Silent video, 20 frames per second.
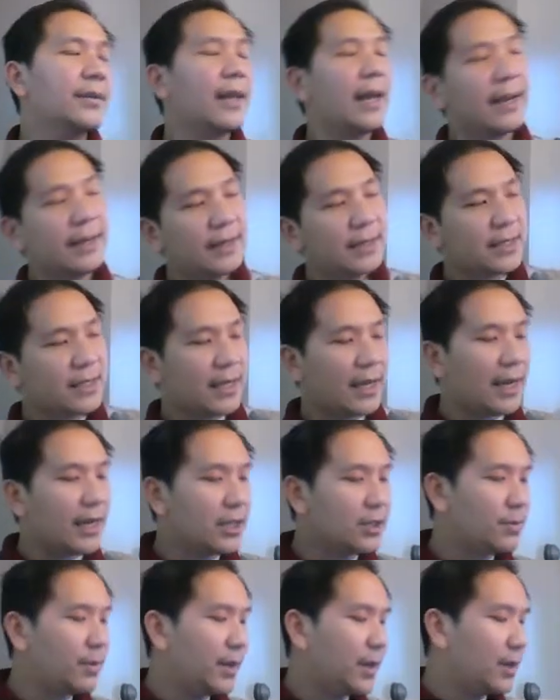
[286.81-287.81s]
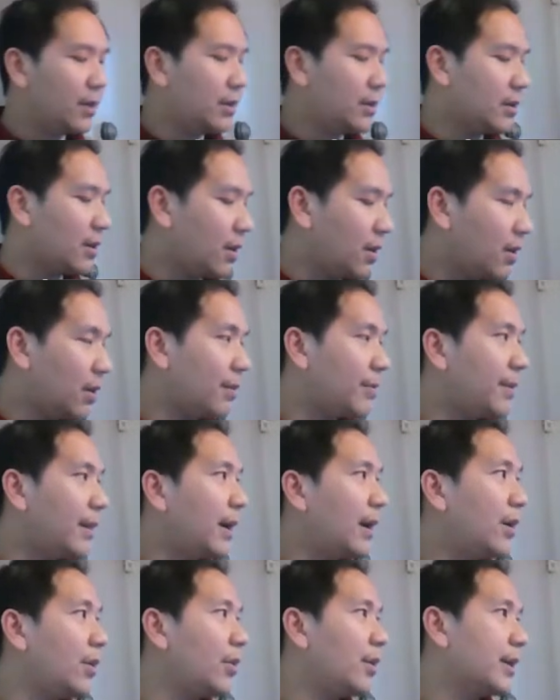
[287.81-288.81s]
Like this class, we're going to talk
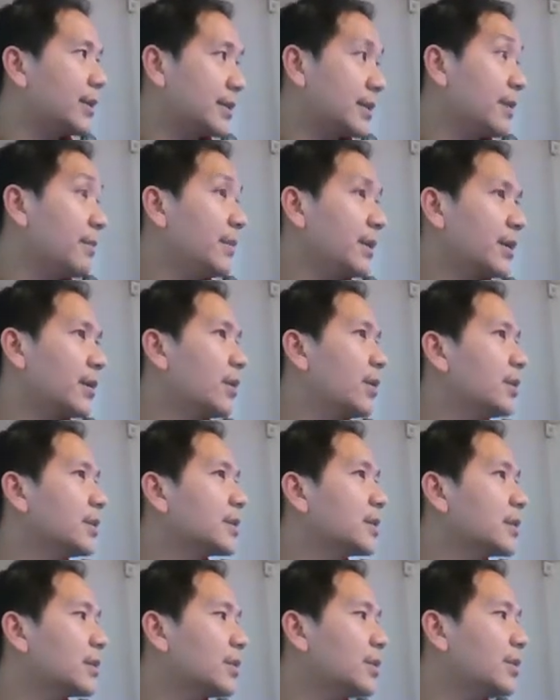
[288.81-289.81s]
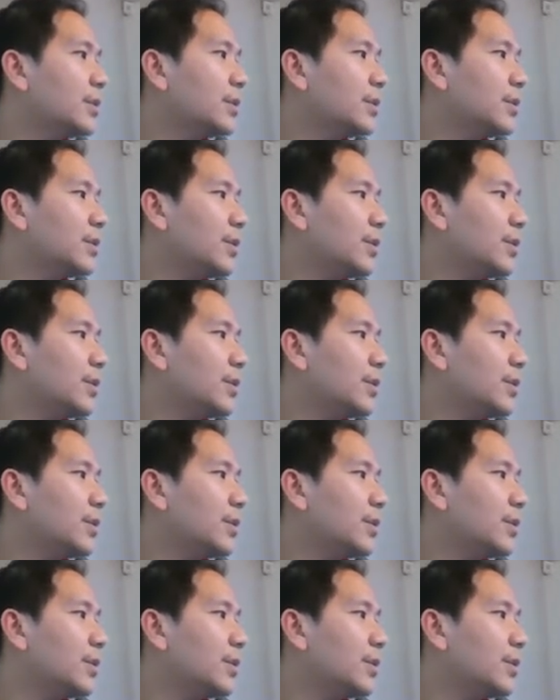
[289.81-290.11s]
about assembly codes too.